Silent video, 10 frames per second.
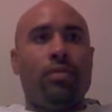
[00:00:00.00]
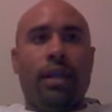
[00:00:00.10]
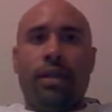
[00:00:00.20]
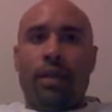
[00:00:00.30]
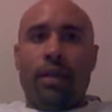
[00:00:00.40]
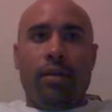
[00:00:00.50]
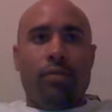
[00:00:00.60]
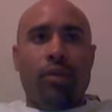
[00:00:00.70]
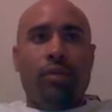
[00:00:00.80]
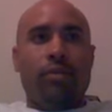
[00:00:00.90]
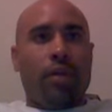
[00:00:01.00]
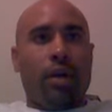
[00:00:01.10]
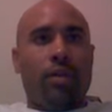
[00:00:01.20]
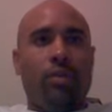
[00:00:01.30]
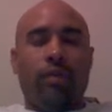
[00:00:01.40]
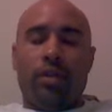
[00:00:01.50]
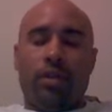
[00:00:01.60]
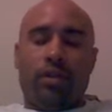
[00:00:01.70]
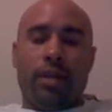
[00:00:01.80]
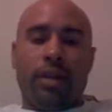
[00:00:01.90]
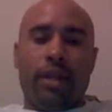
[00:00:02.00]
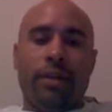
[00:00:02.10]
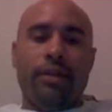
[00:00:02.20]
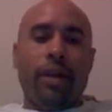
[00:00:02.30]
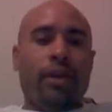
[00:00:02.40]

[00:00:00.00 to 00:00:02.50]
anything trying to move in a straight line,